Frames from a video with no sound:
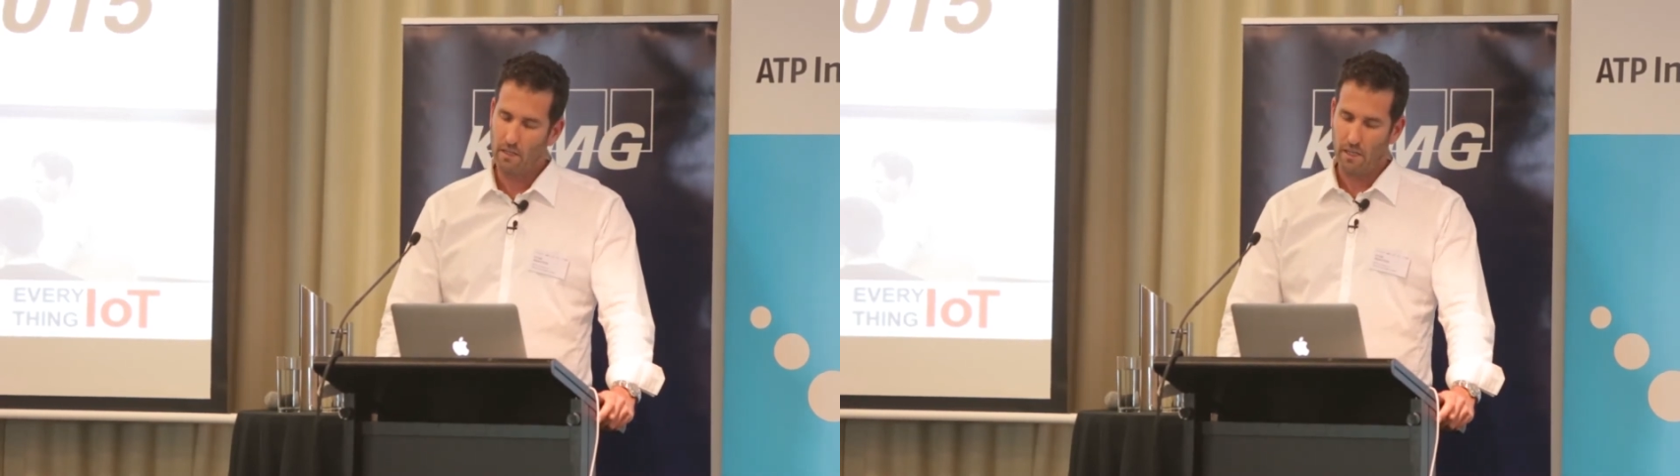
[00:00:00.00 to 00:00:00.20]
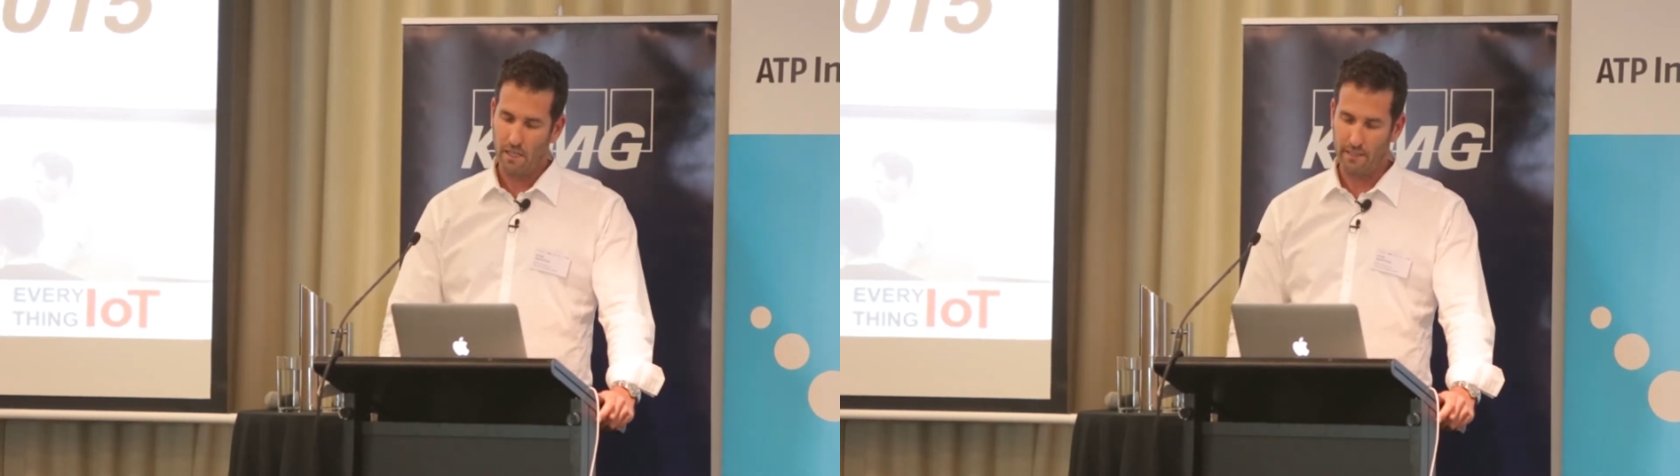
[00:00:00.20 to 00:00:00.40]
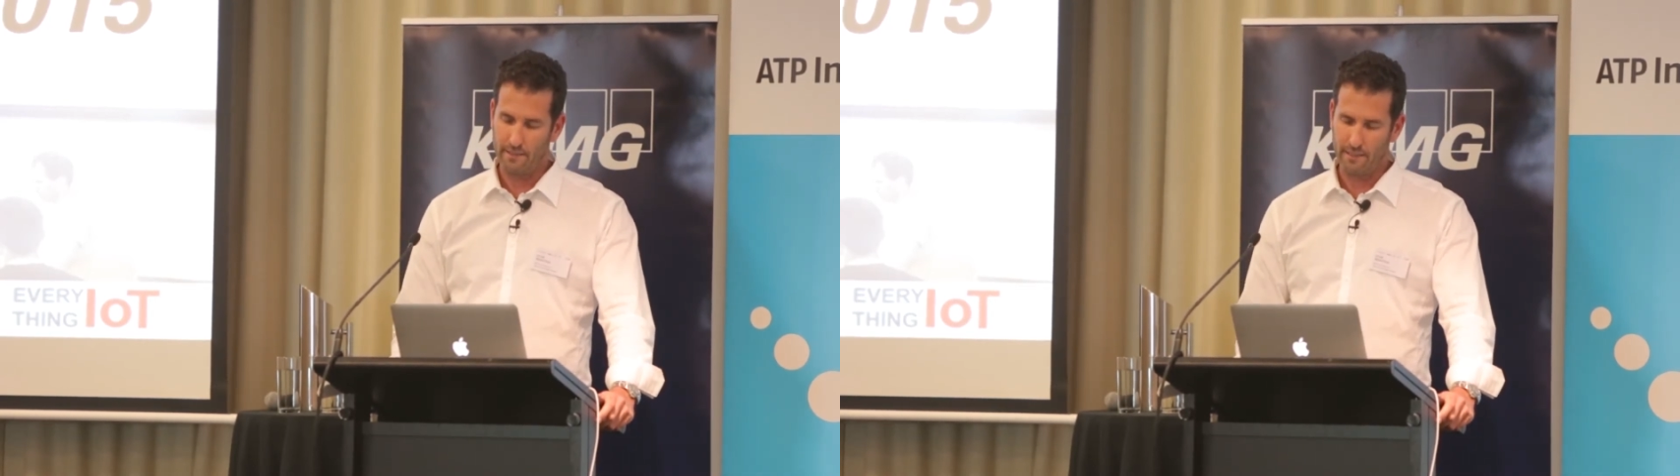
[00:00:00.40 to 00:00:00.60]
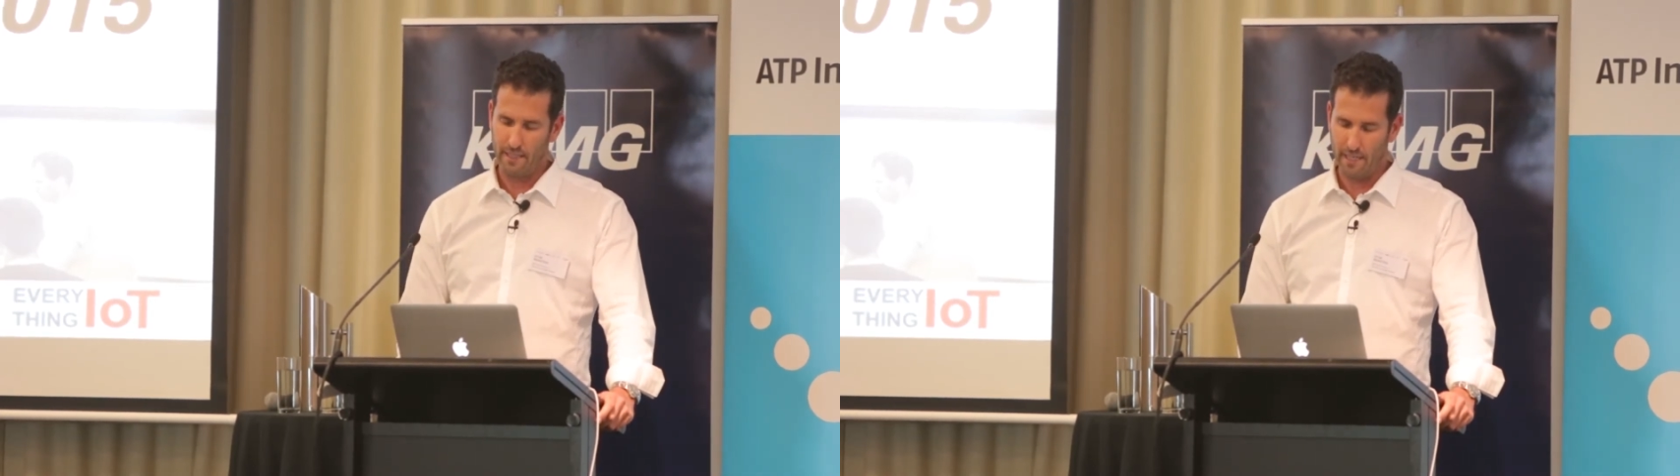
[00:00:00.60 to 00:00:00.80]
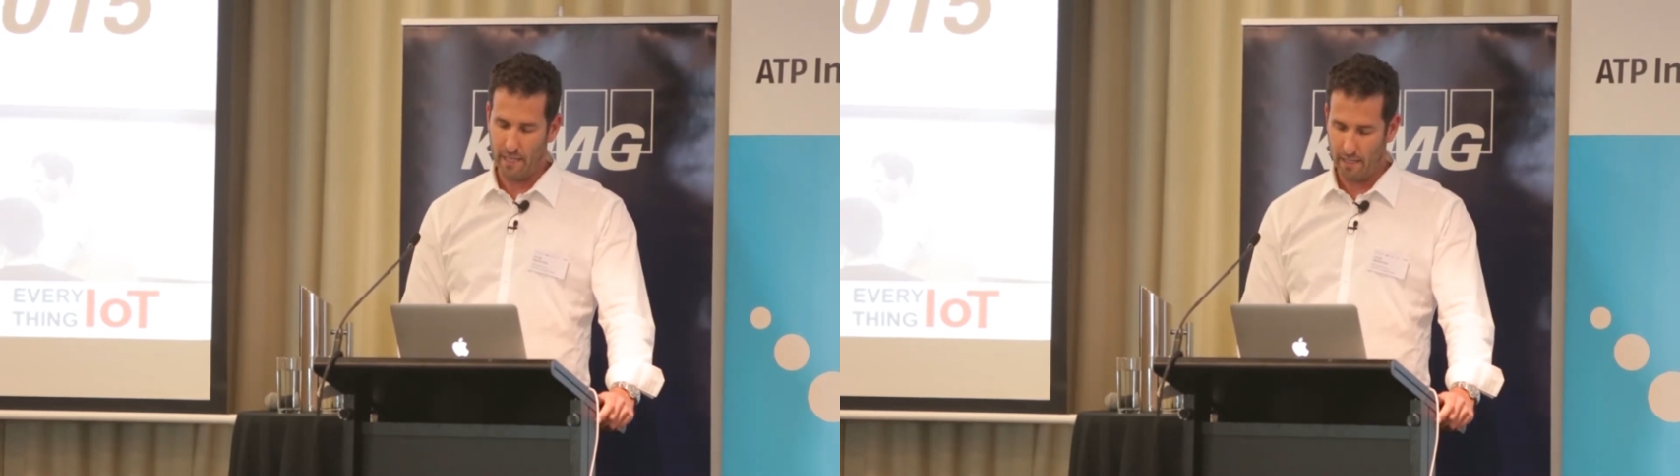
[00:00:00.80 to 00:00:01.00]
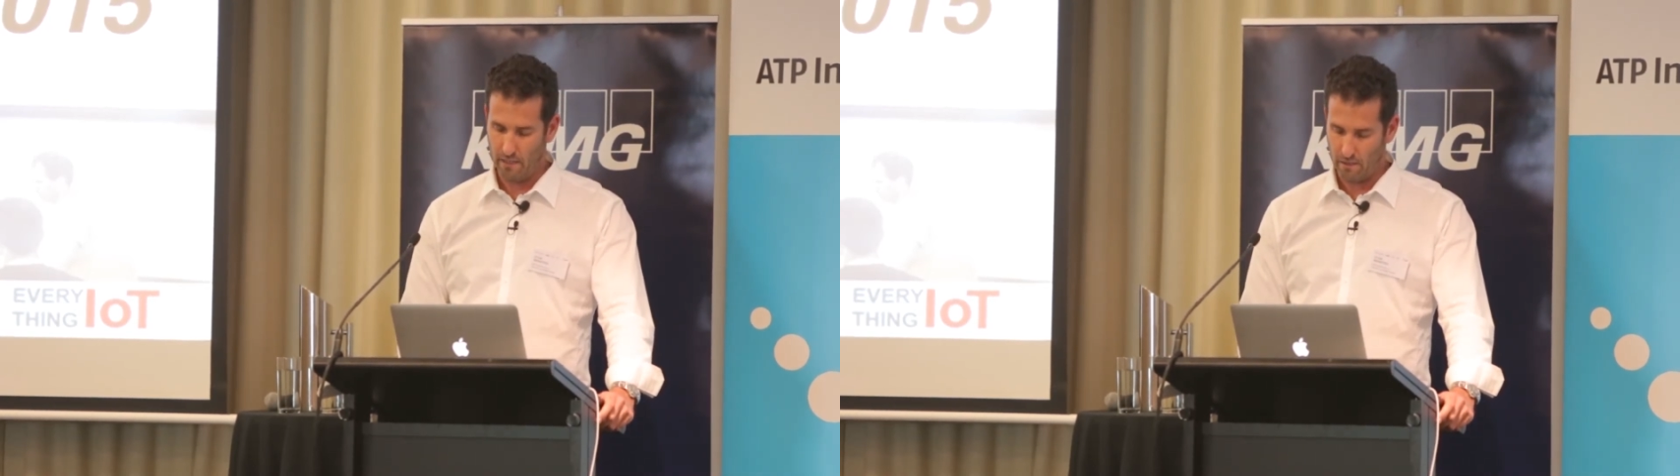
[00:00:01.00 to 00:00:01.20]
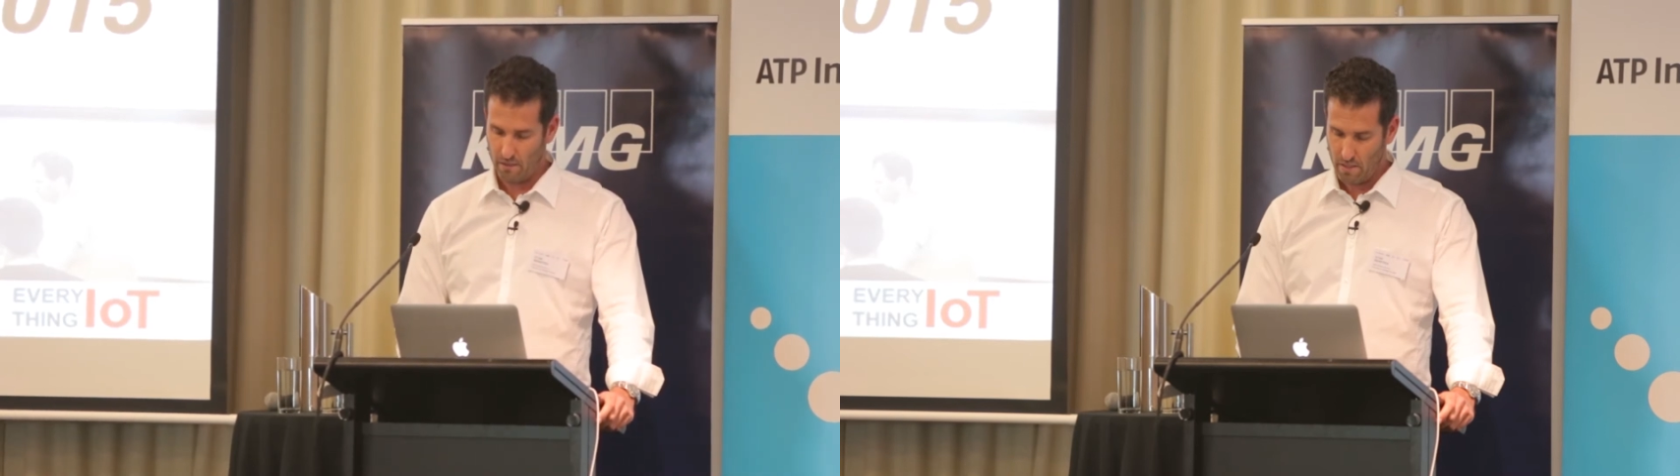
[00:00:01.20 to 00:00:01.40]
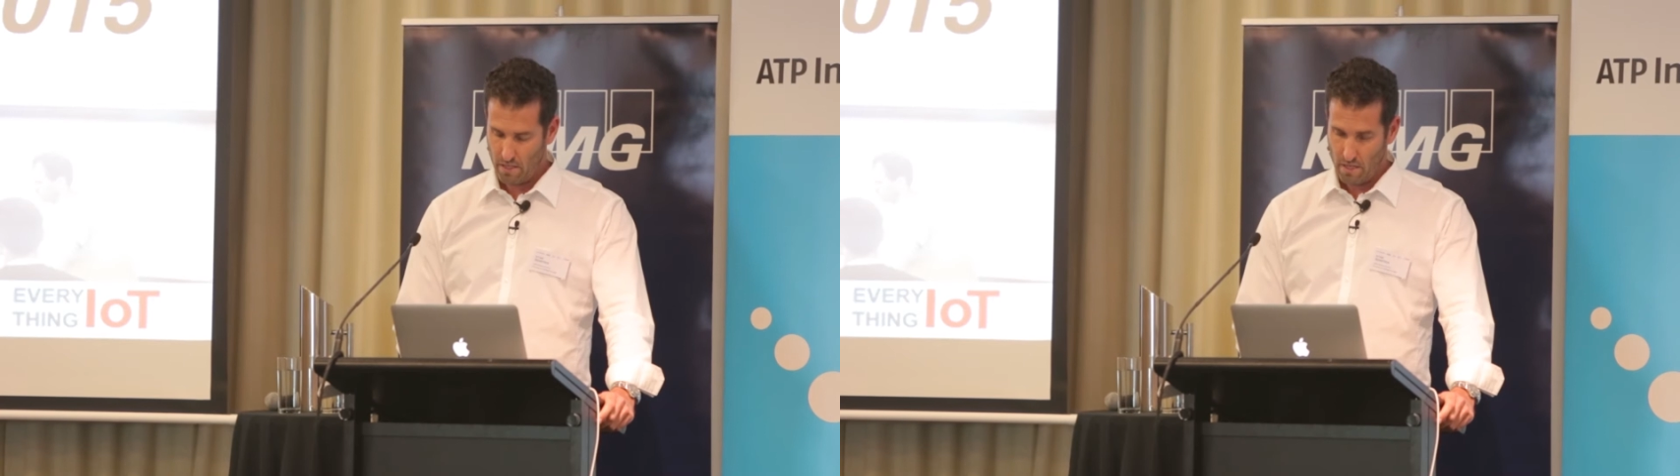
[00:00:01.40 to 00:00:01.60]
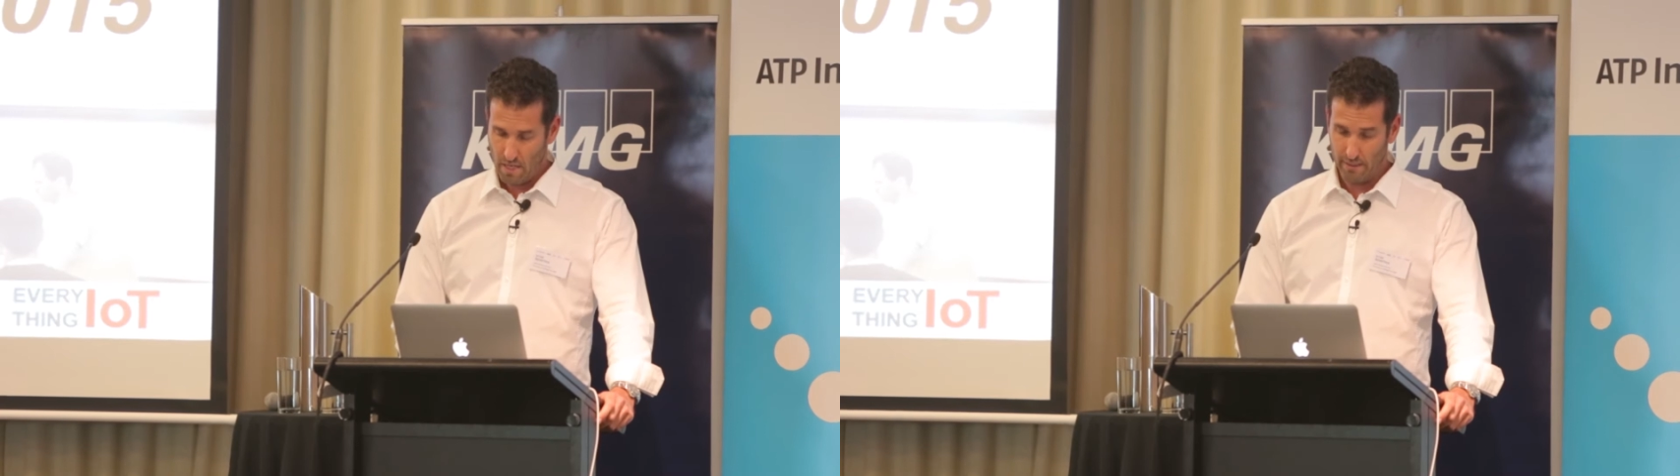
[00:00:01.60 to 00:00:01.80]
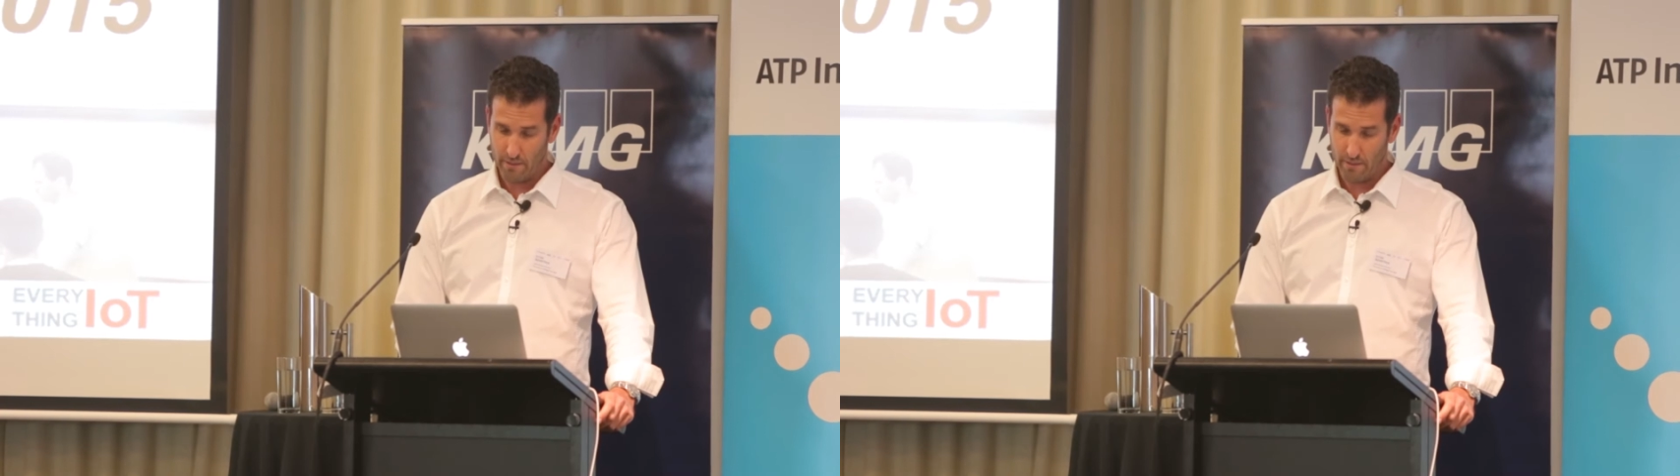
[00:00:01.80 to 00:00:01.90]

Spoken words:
And as